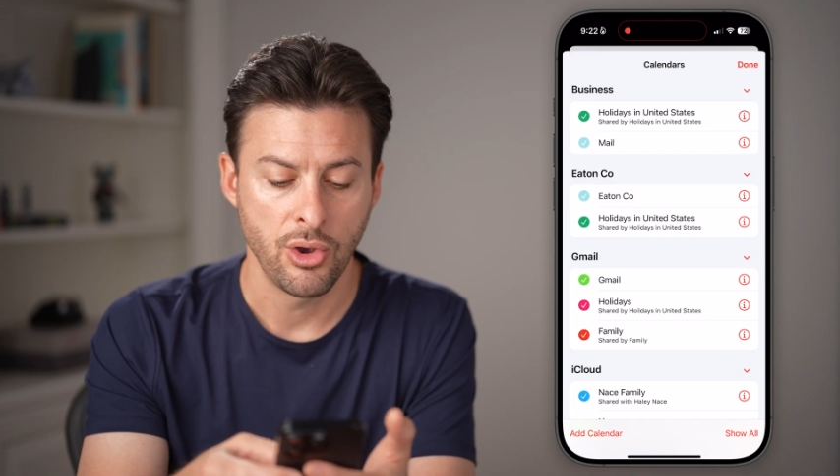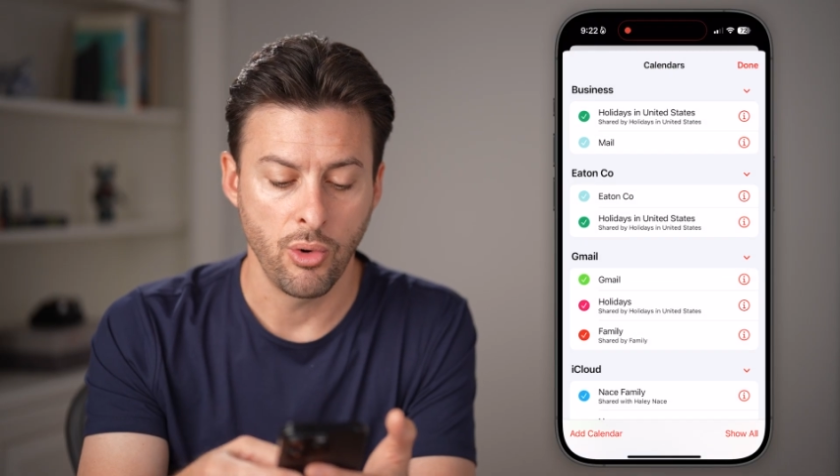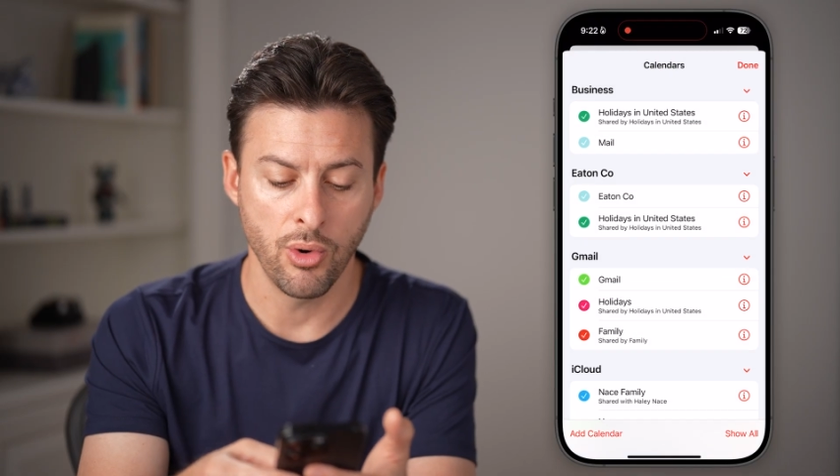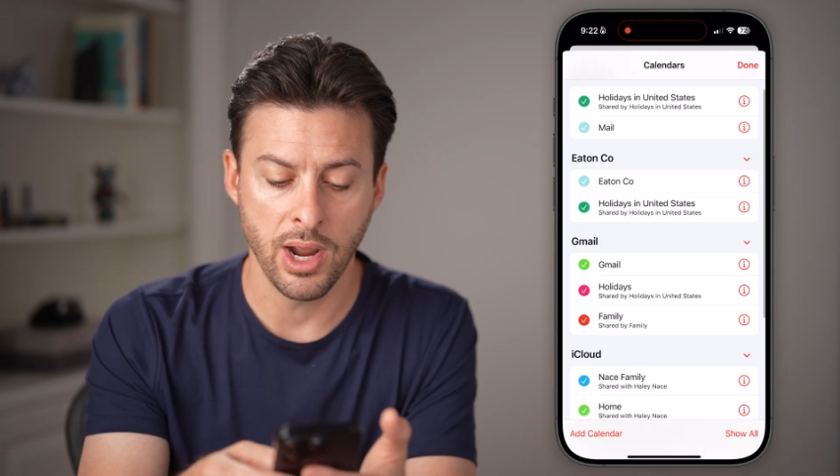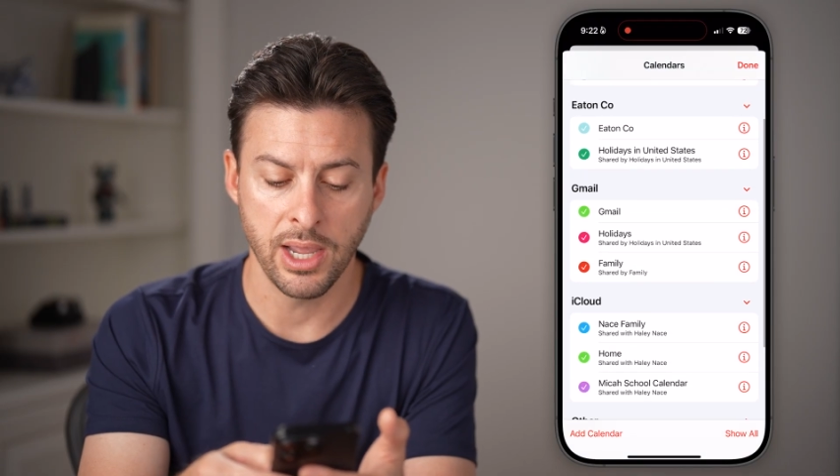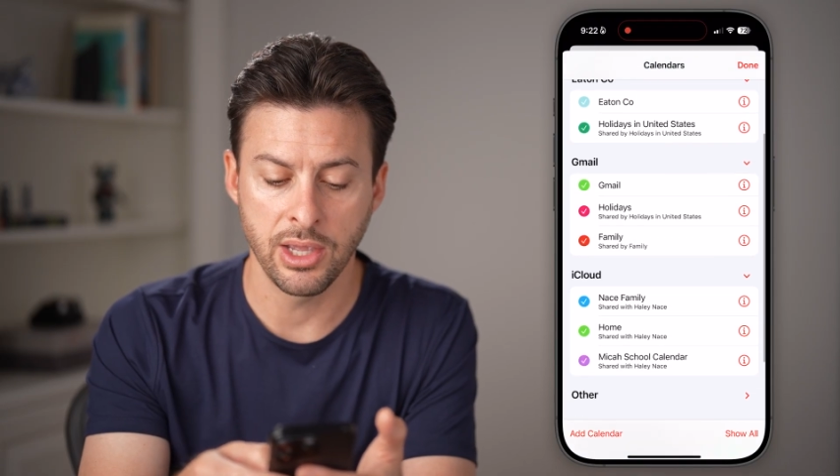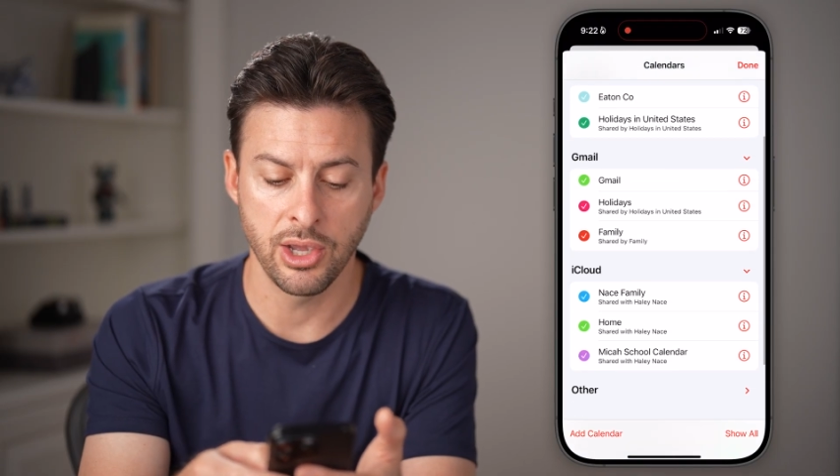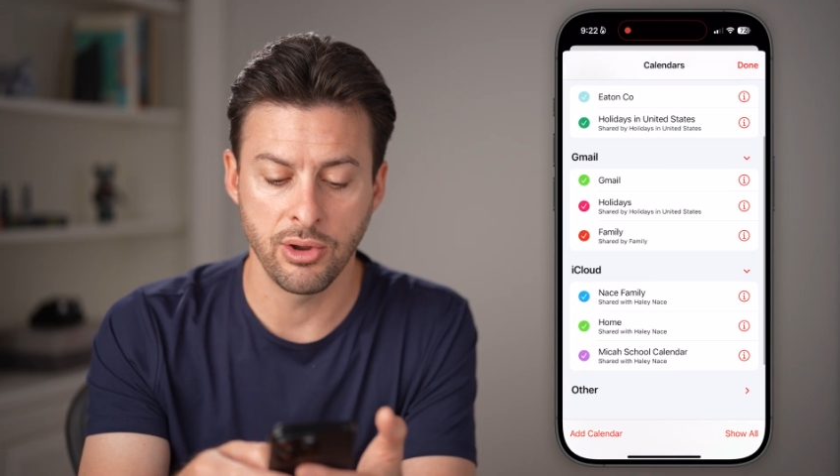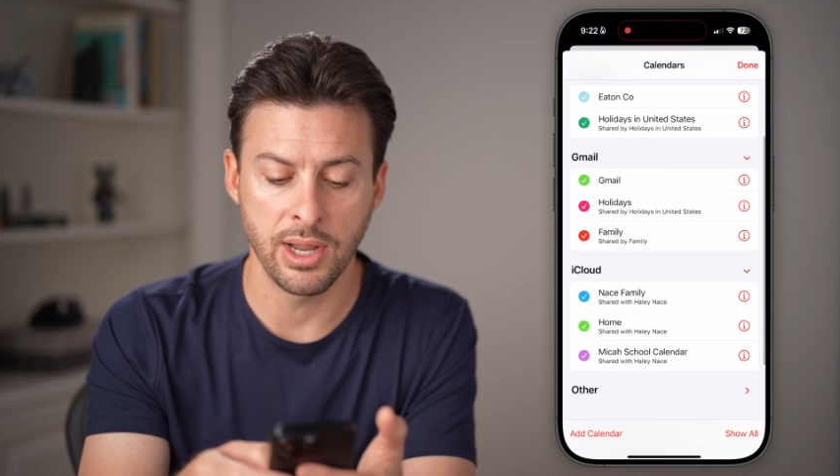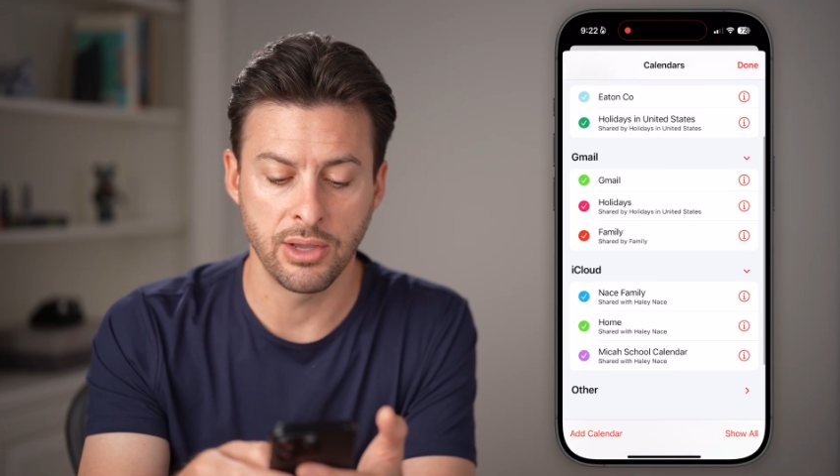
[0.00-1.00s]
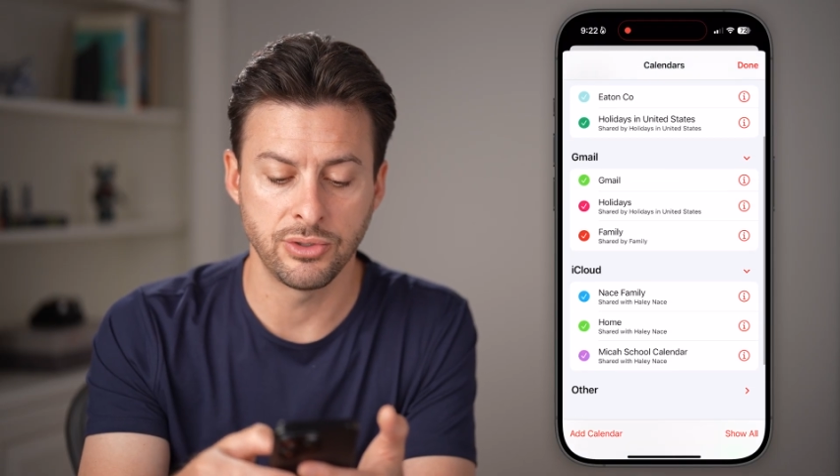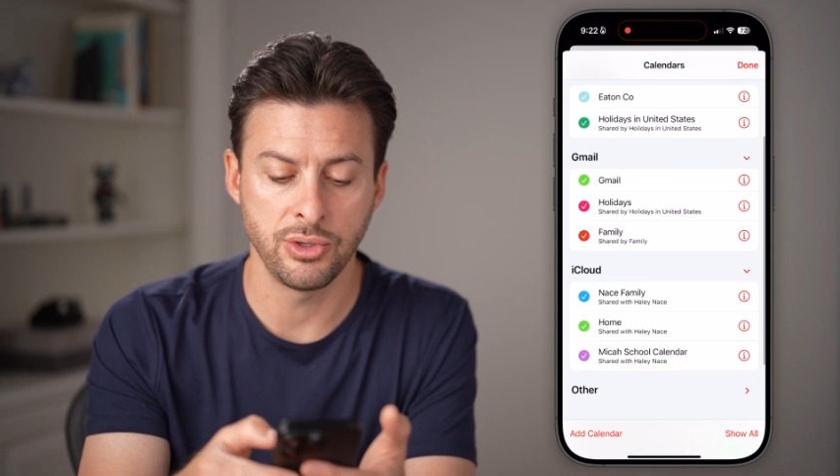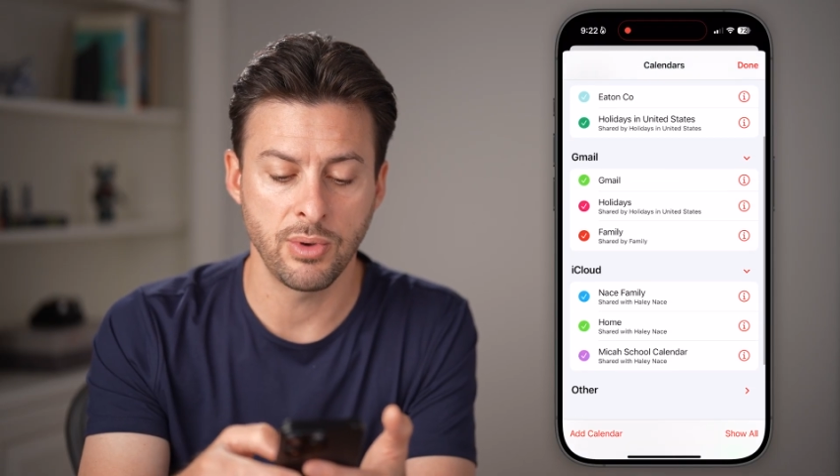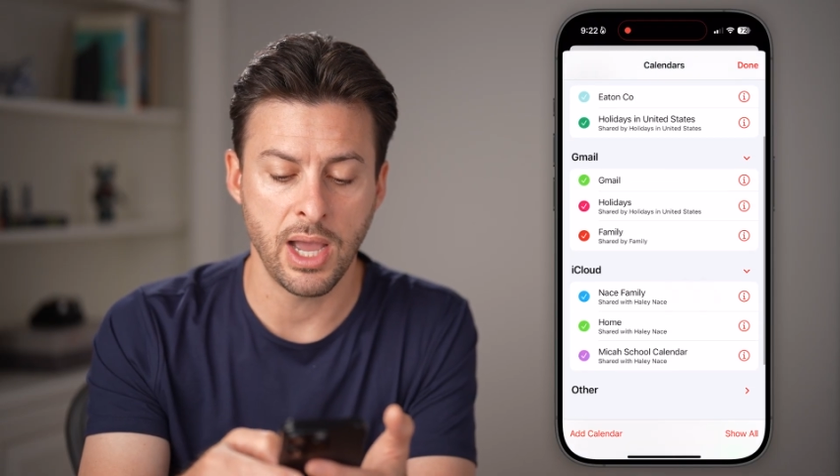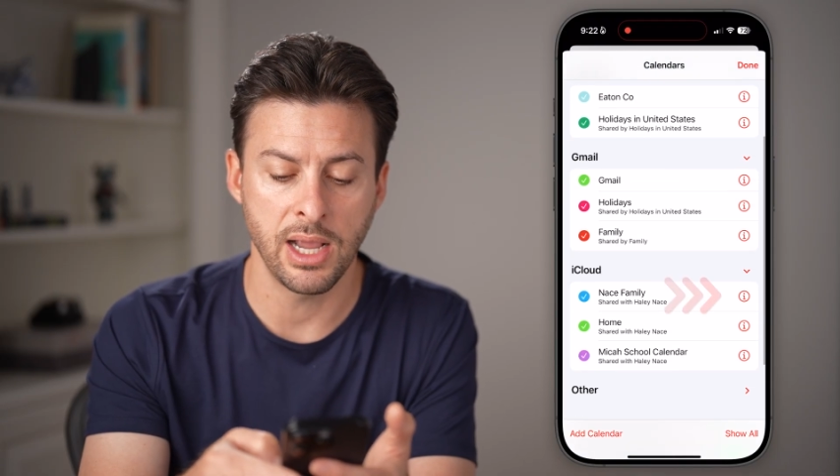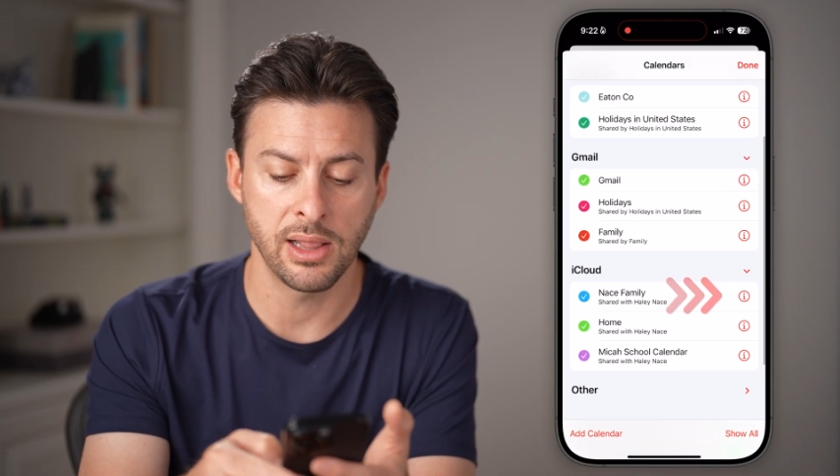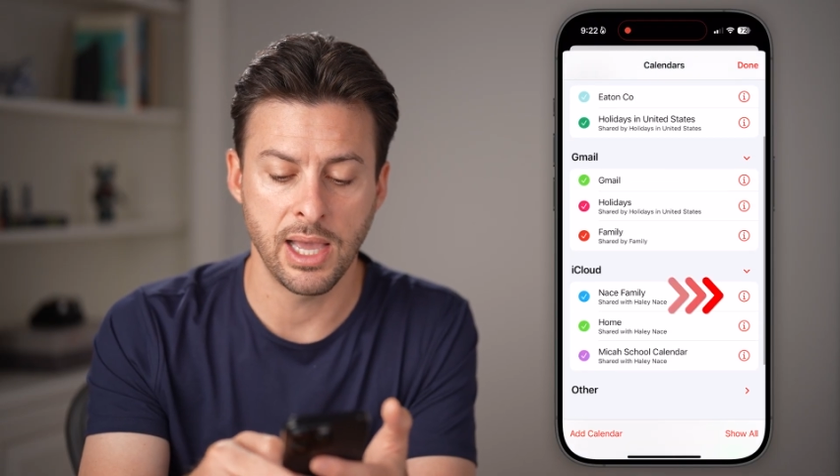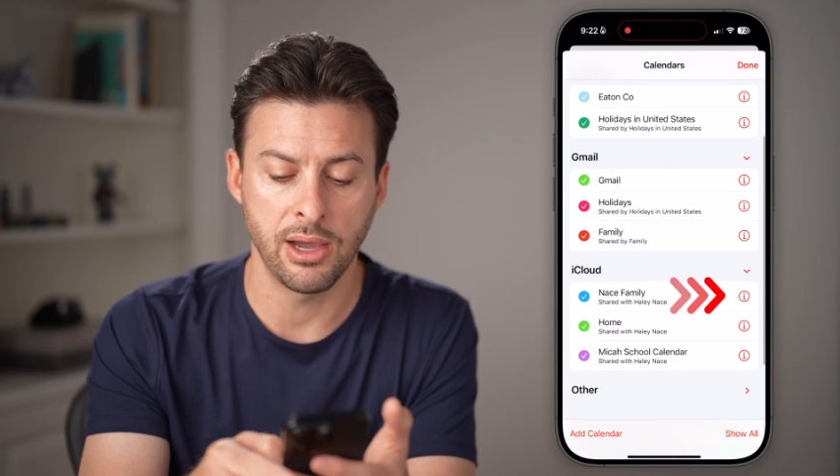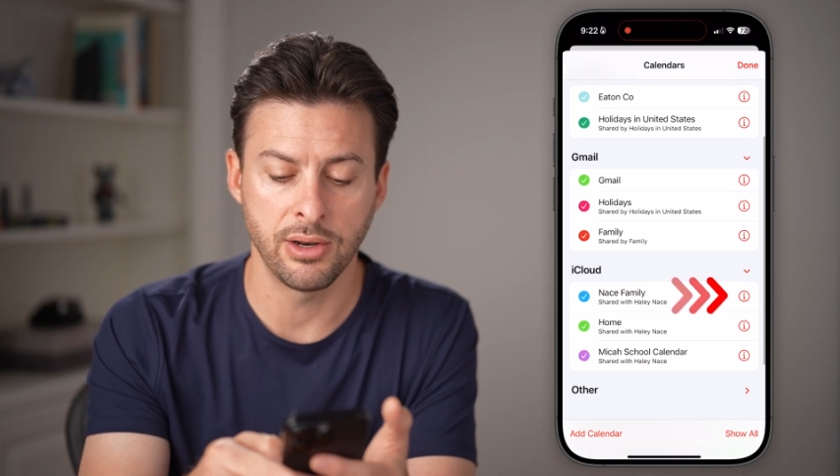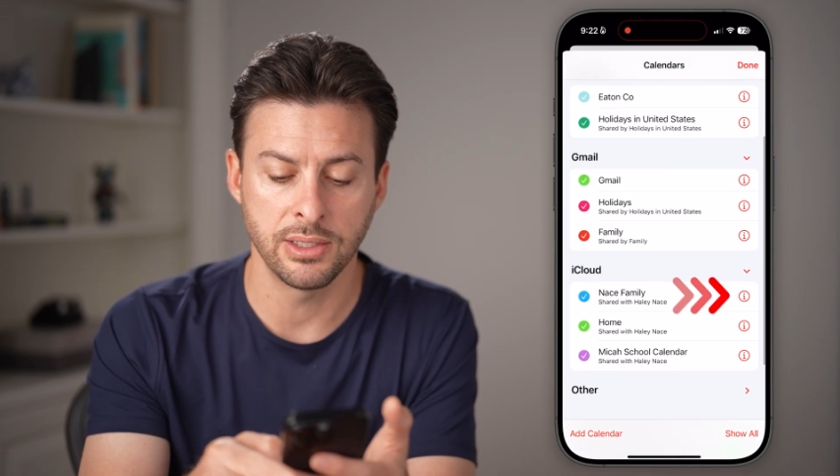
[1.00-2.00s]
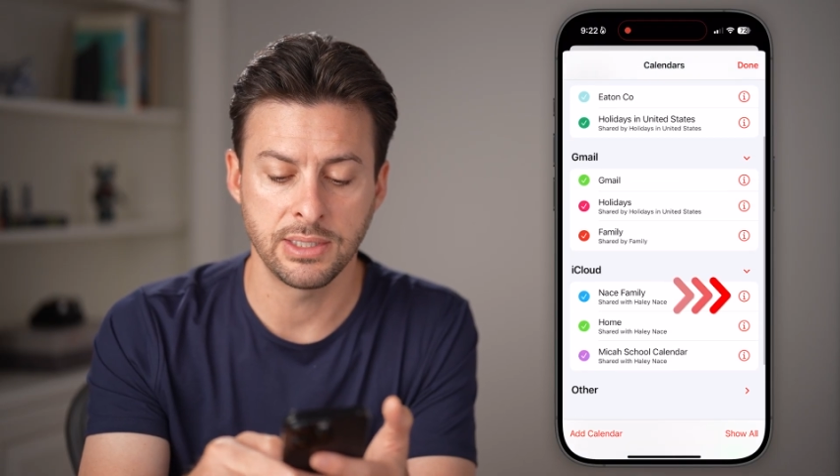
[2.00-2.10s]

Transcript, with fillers: or I can go down to iCloud,